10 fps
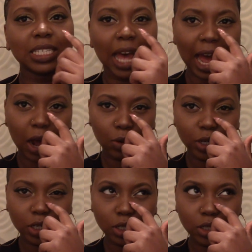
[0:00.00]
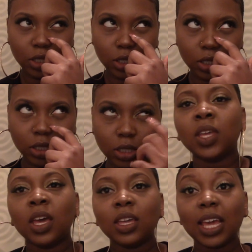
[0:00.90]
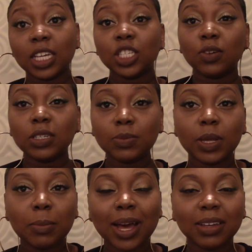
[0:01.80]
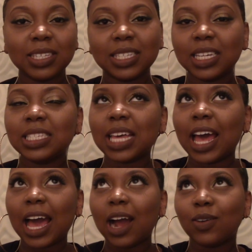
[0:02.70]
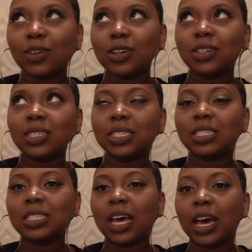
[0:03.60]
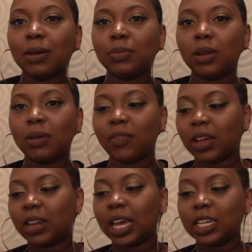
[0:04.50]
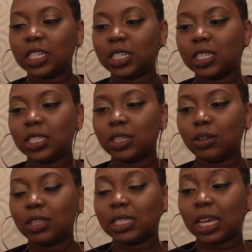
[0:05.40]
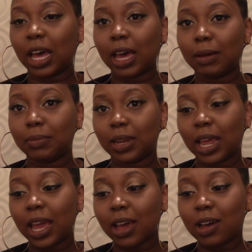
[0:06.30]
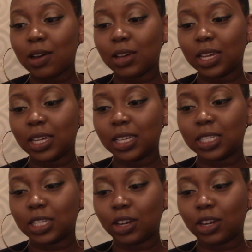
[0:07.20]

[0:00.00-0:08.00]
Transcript: hours. Yeah, so it's been about 6 hours since I put on my foundation. So the time now, it is